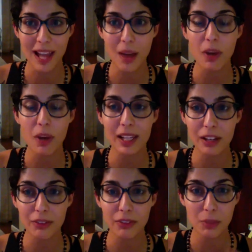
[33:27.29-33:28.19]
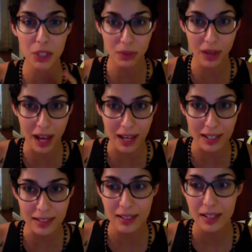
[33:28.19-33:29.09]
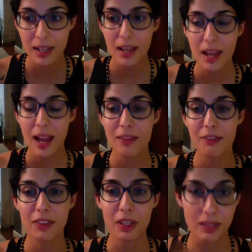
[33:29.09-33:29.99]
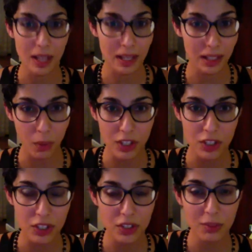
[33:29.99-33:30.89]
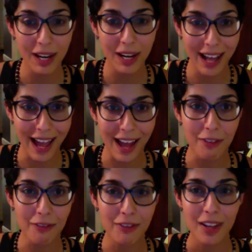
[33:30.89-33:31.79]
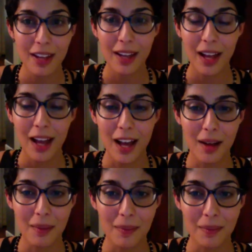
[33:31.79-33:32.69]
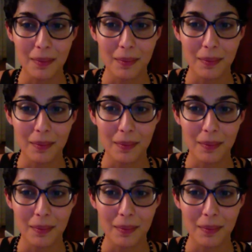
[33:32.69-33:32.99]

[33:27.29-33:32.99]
I want to hear from you guys and field any questions you might have um,